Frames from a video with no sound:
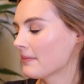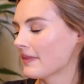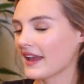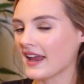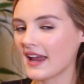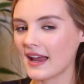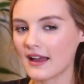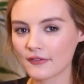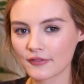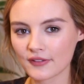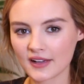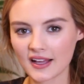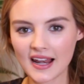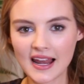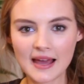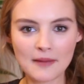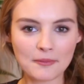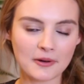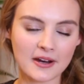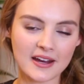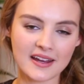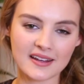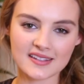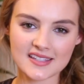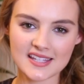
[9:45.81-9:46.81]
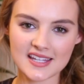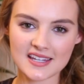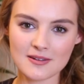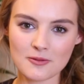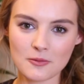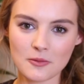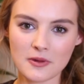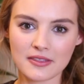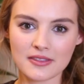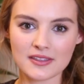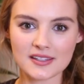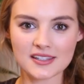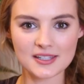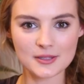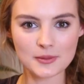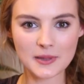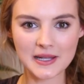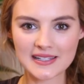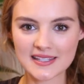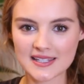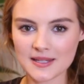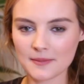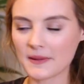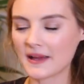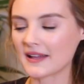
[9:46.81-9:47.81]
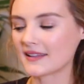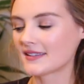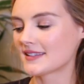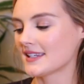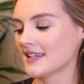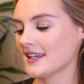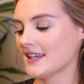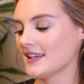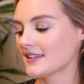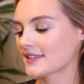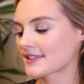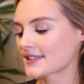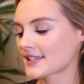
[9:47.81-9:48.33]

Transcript: They have collaborated with Sweaty Betty.